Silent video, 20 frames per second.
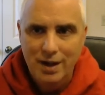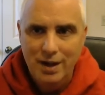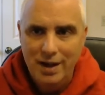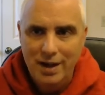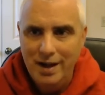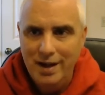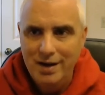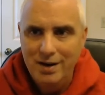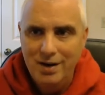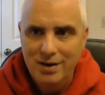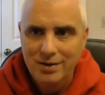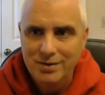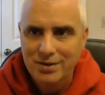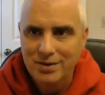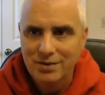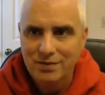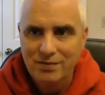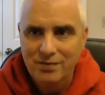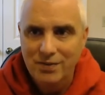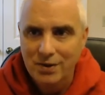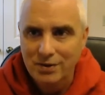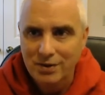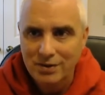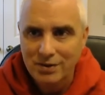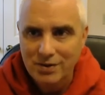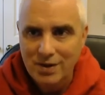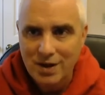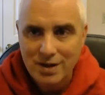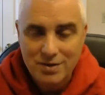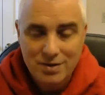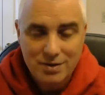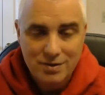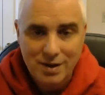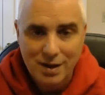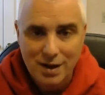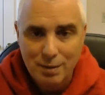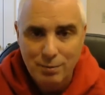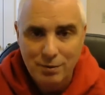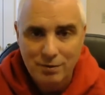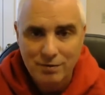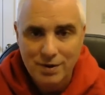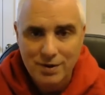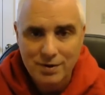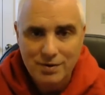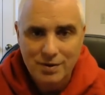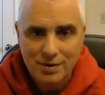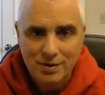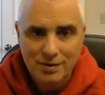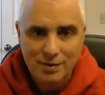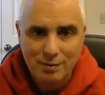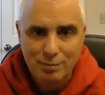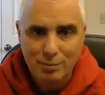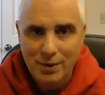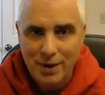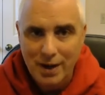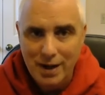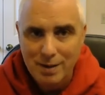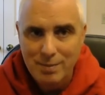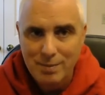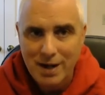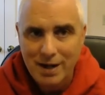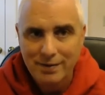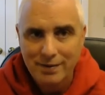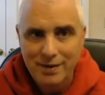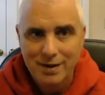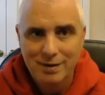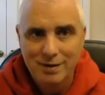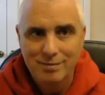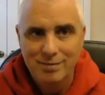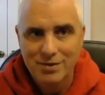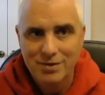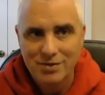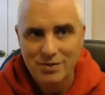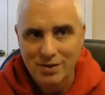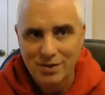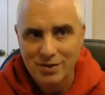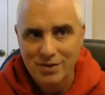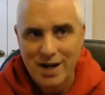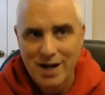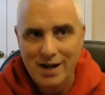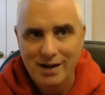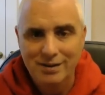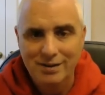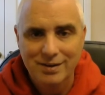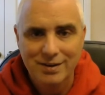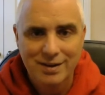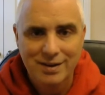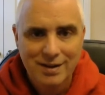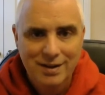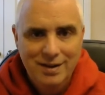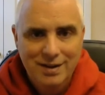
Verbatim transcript: and i'll just focus on just a couple verses and pray about them and slow down